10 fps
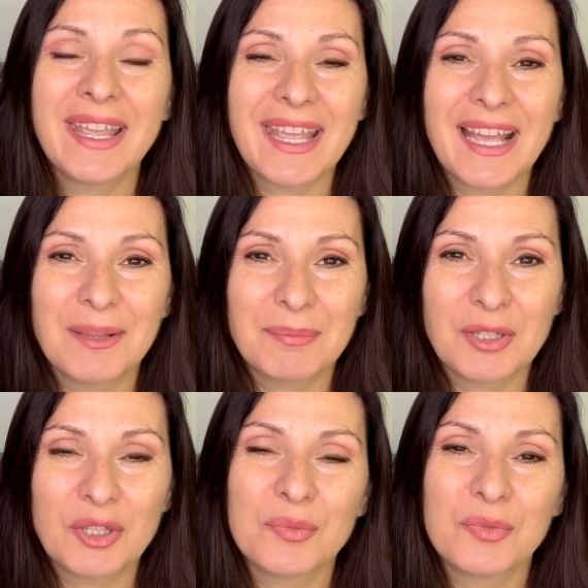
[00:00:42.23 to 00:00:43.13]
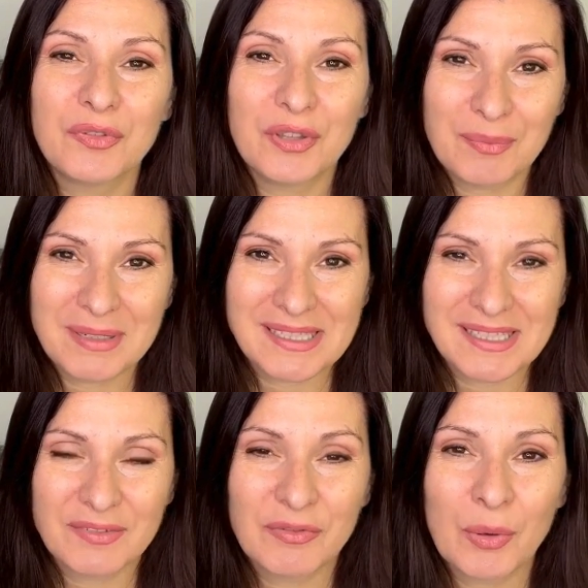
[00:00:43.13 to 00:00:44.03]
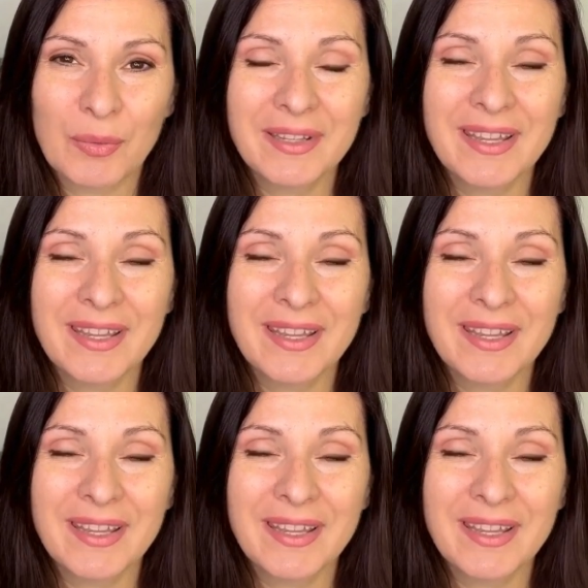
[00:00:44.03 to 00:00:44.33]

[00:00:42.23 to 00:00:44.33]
helping you move your business forward.